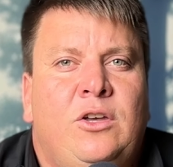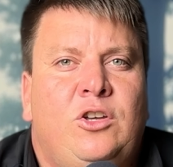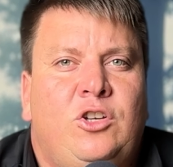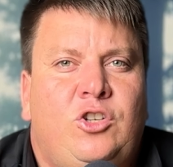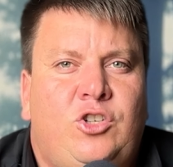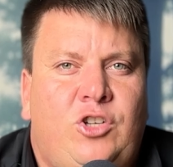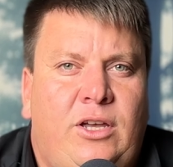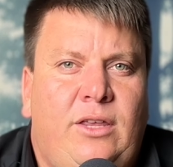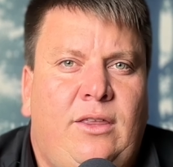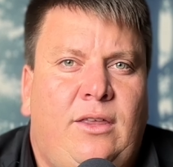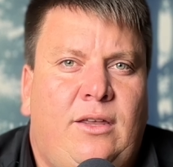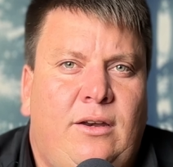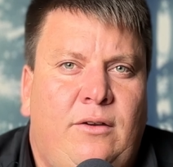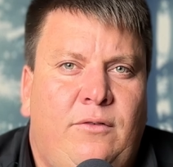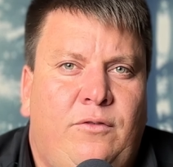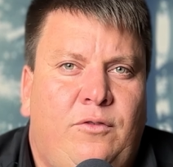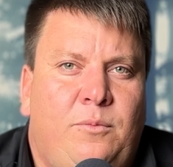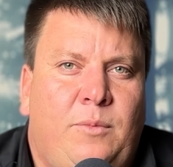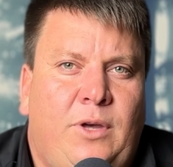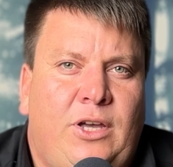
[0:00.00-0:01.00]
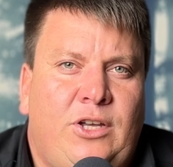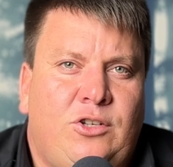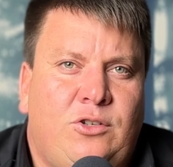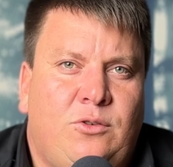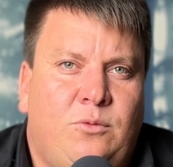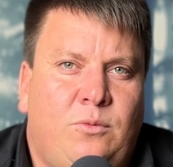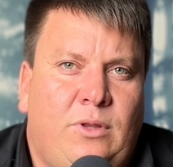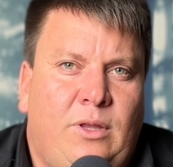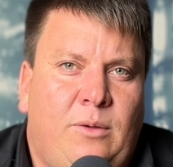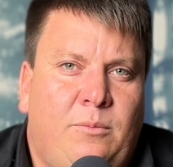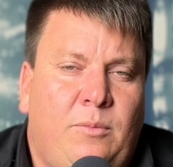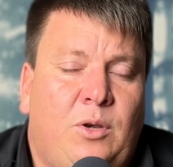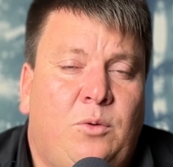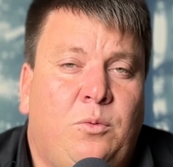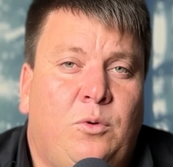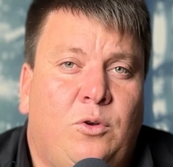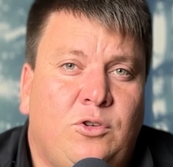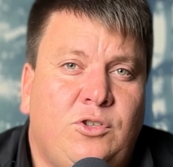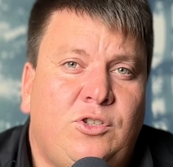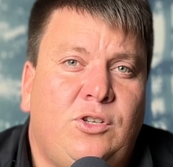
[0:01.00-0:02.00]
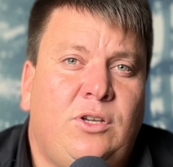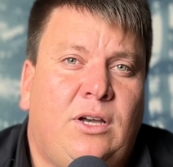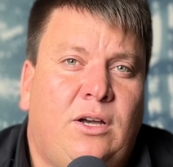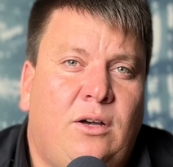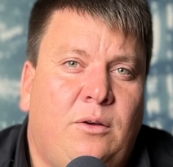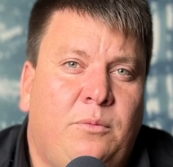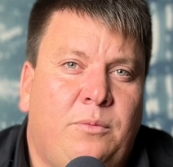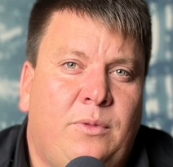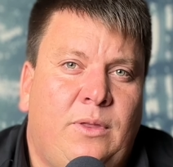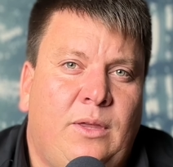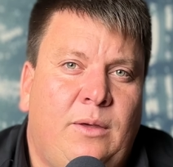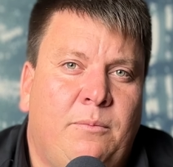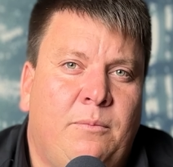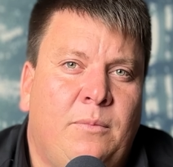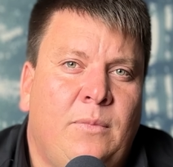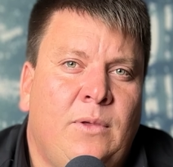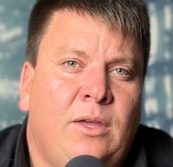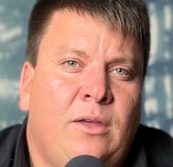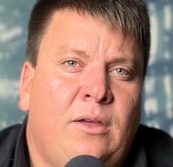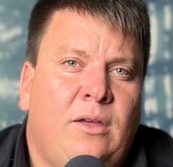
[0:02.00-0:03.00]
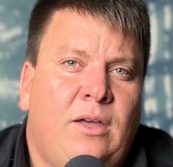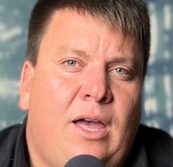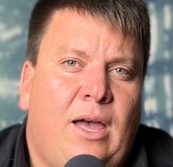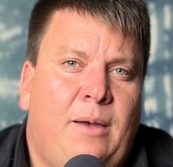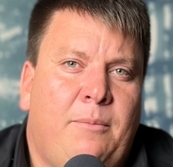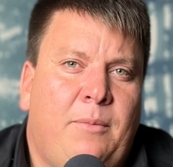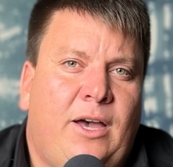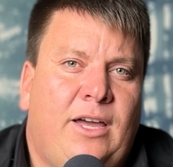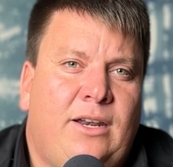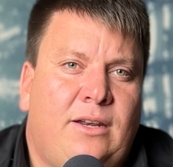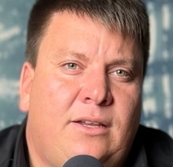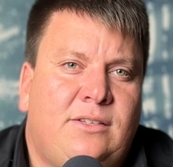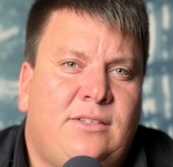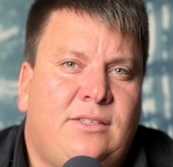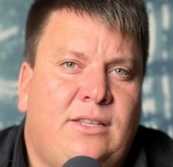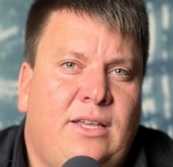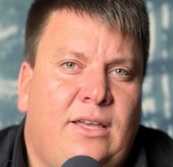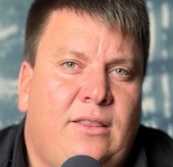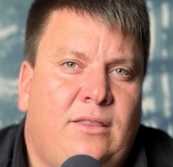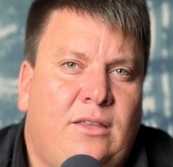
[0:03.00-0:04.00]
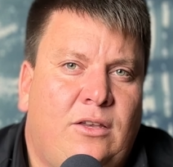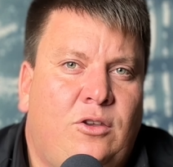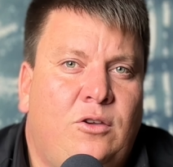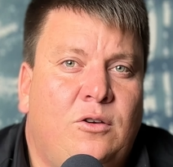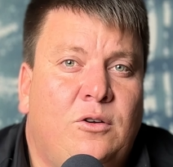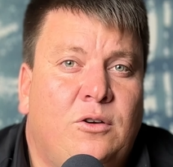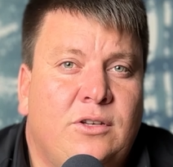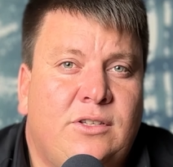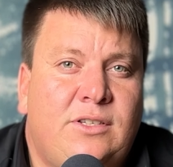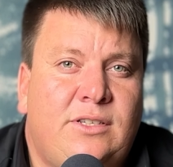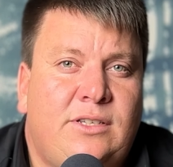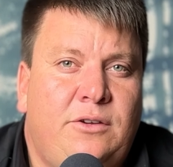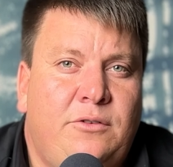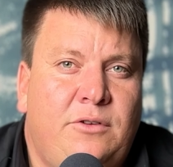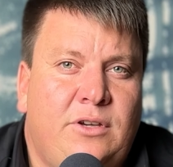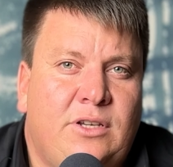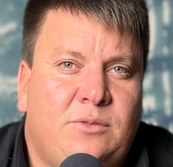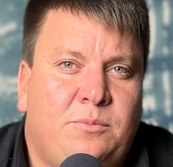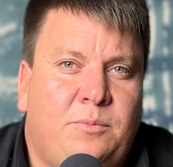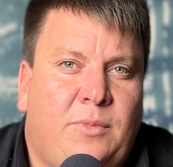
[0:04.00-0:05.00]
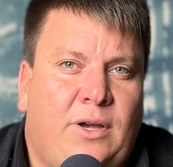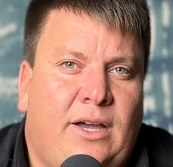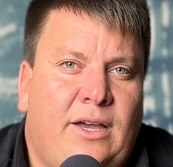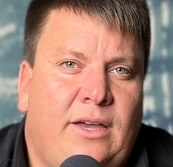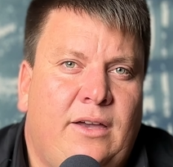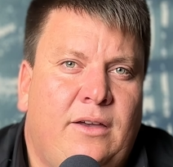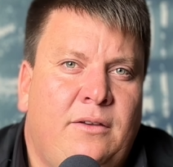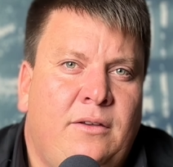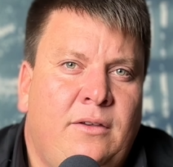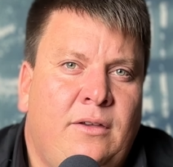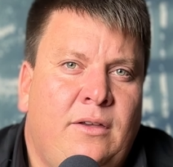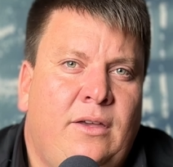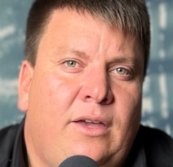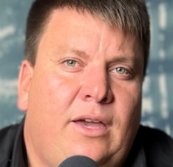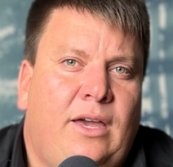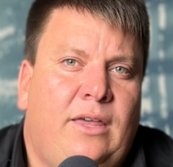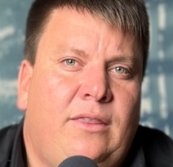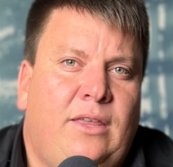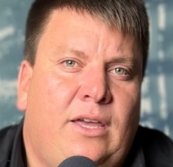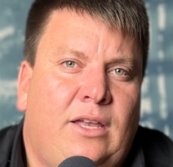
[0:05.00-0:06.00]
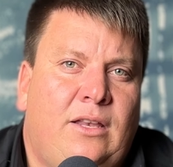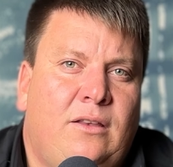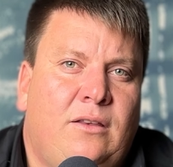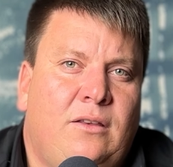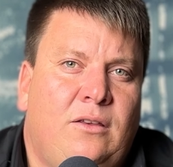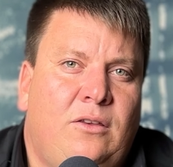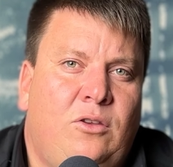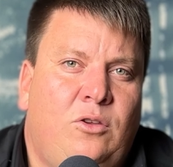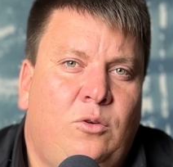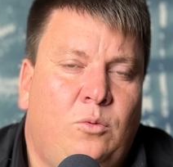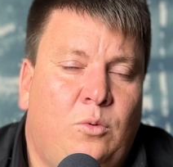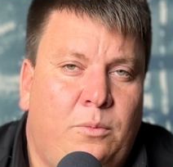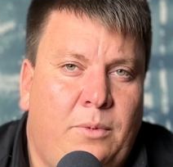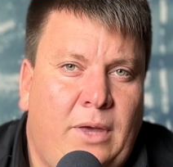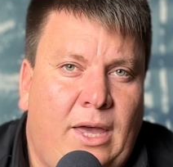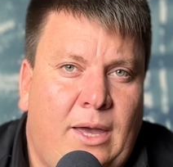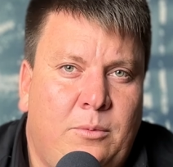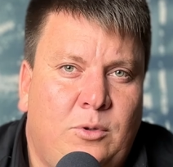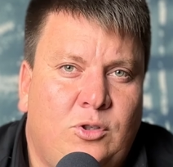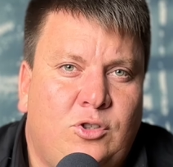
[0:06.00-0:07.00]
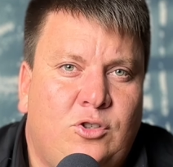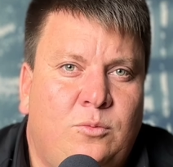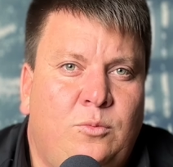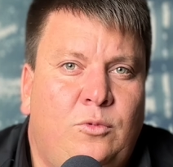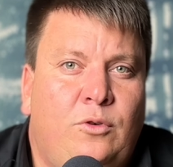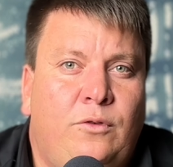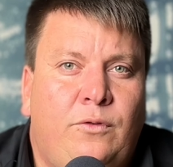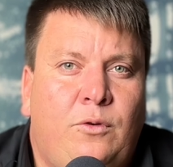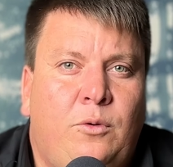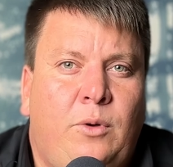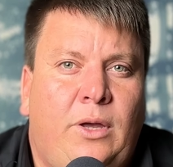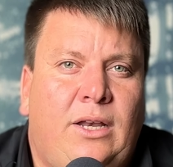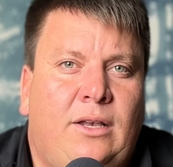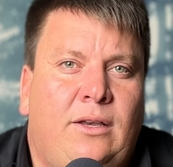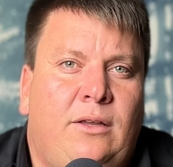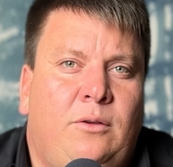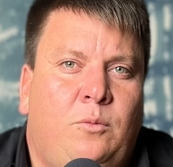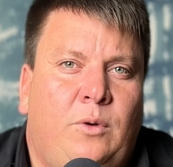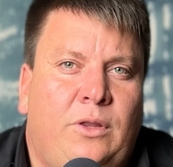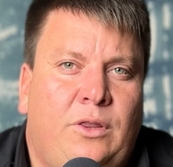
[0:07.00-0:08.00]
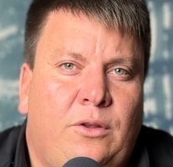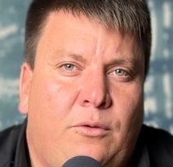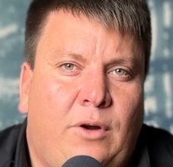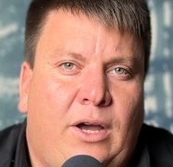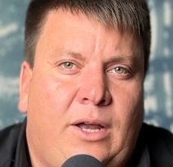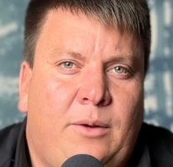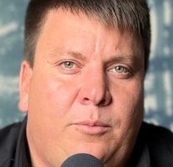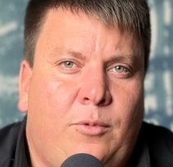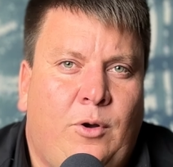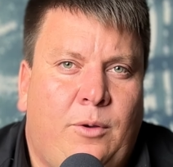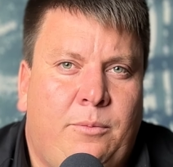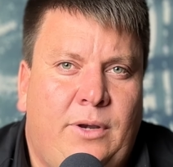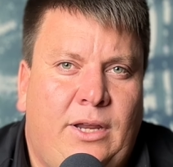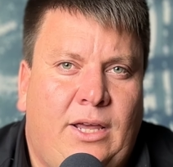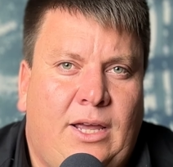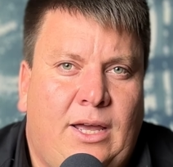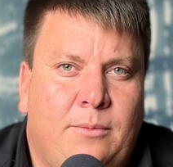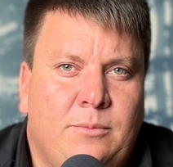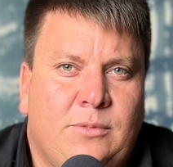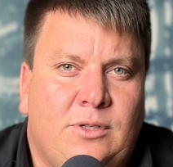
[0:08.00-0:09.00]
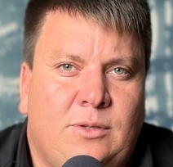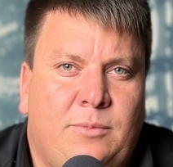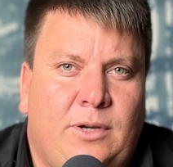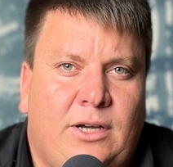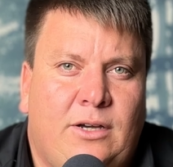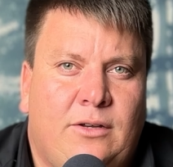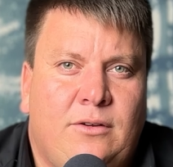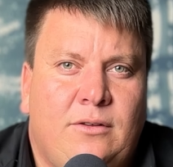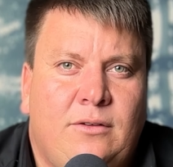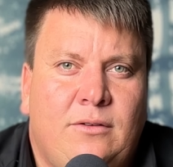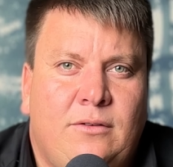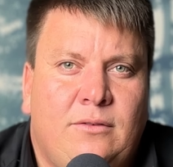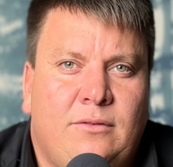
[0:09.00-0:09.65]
Share that information with them. It will also help them understand that you are a serious buyer and that you will be able to move quickly when the right property comes about.